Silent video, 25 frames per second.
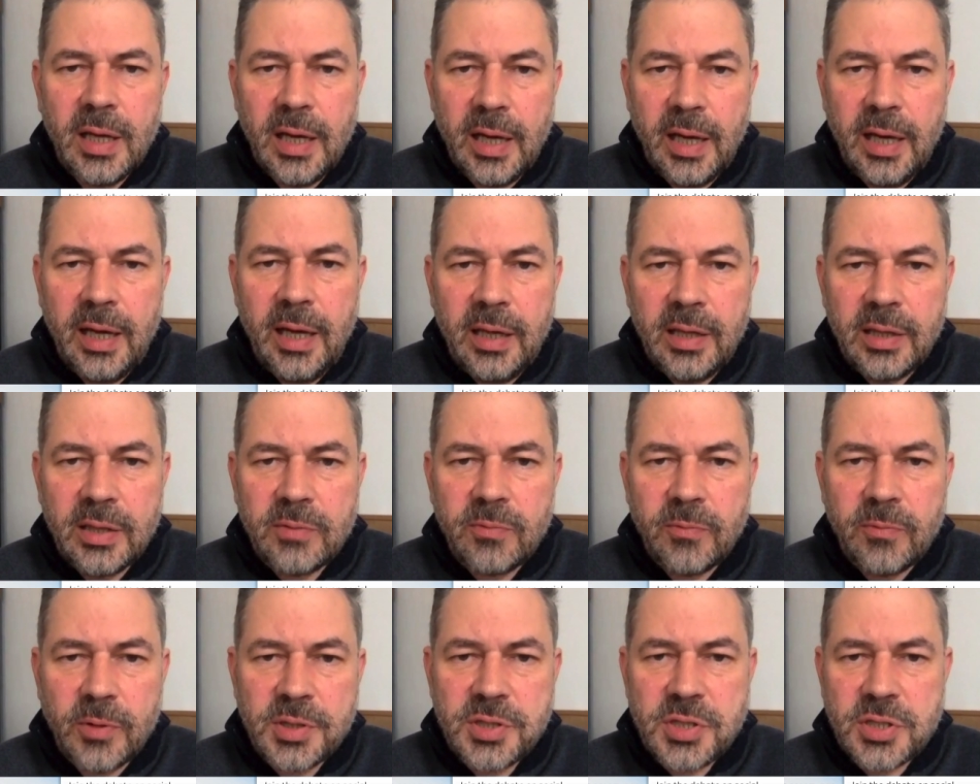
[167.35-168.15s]

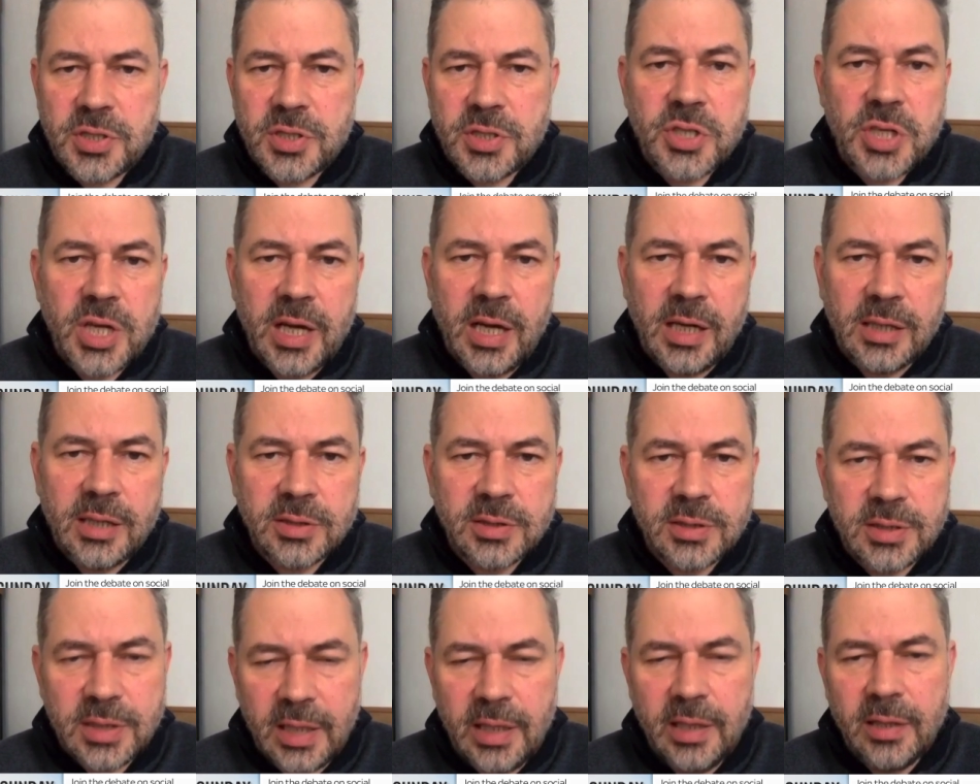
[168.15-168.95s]
aid was
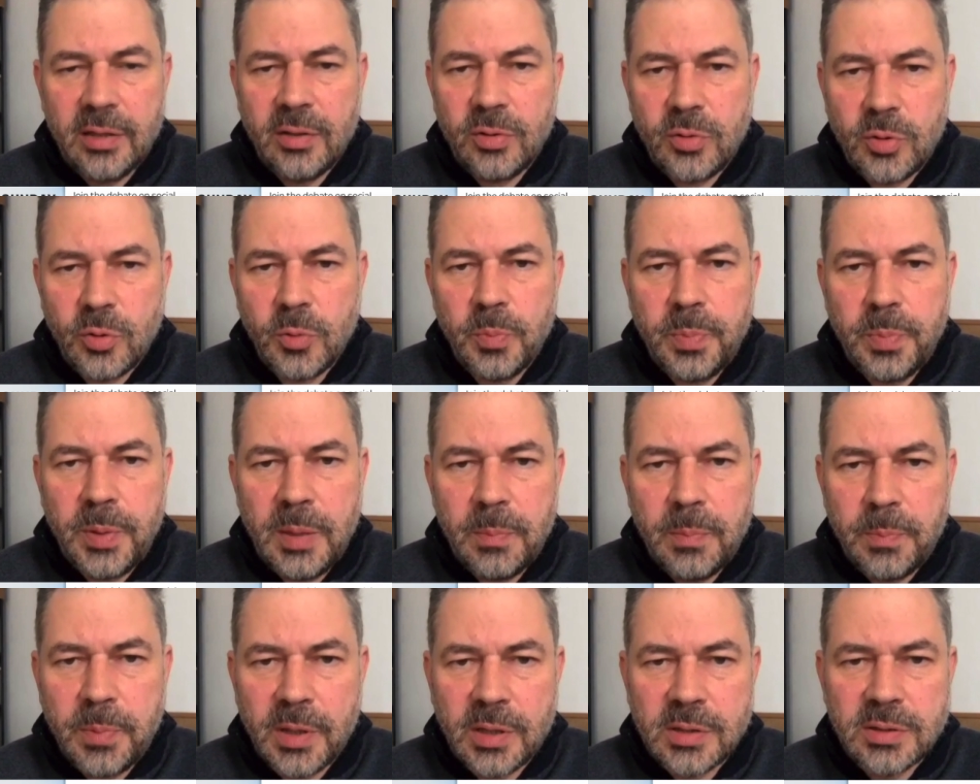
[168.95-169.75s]
shelled and two
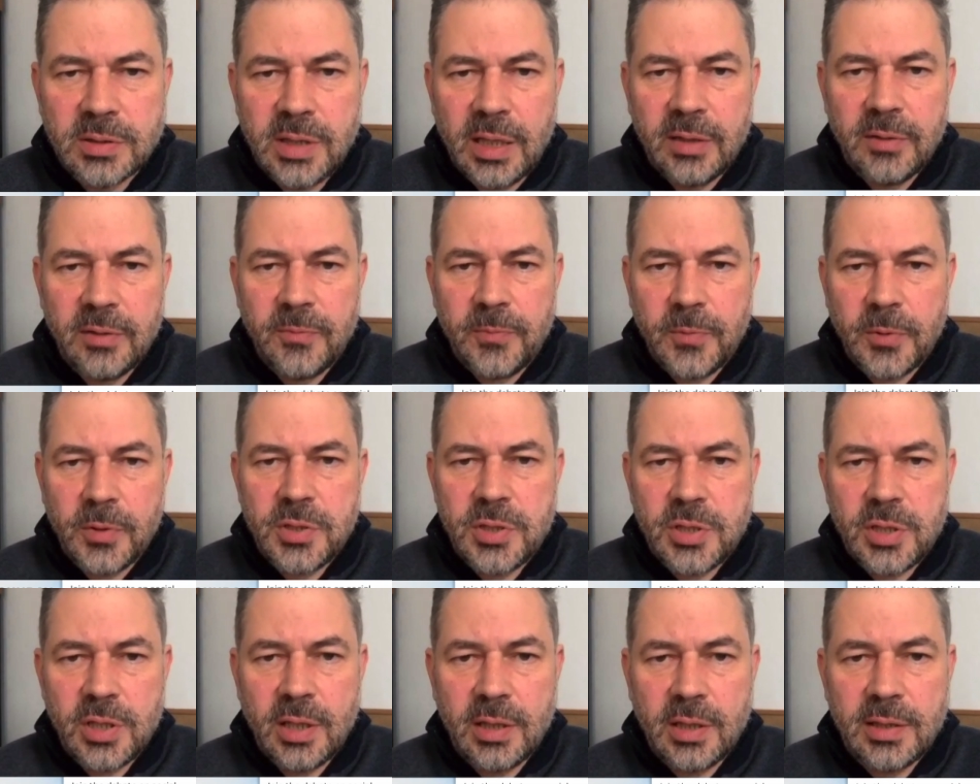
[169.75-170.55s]
people
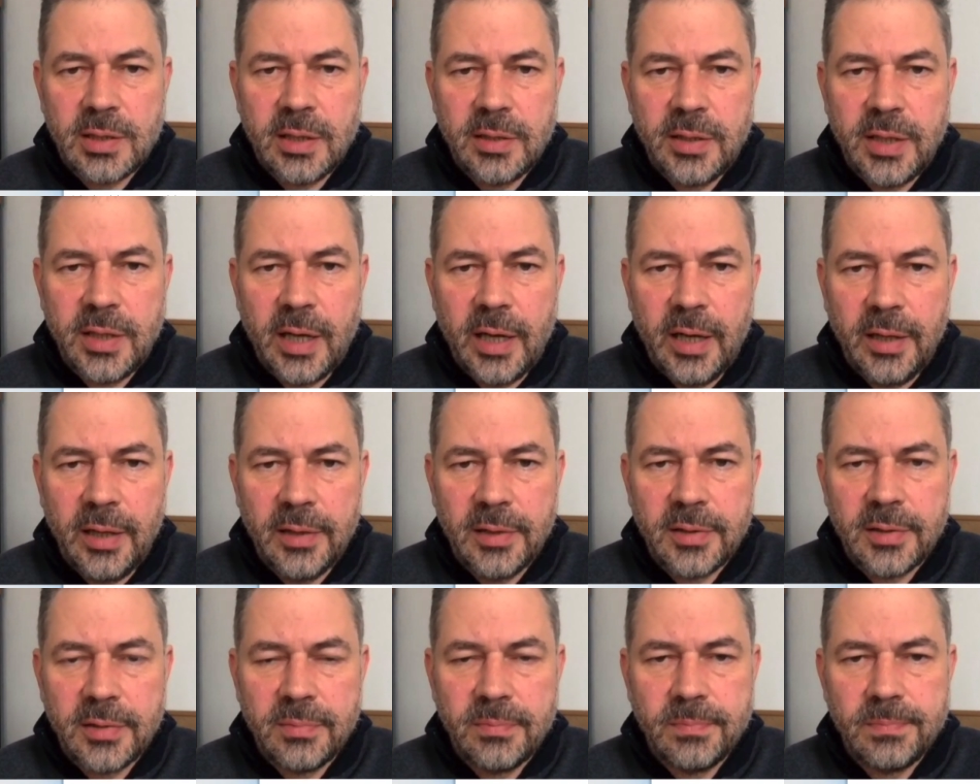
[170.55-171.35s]
unfortunately
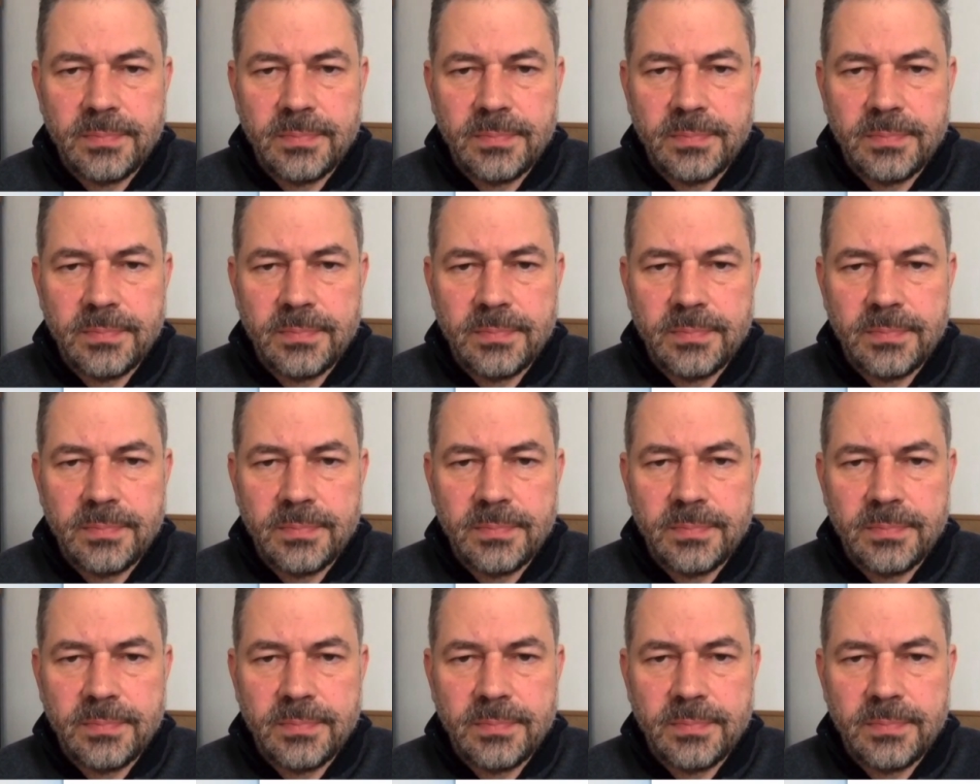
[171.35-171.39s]
died.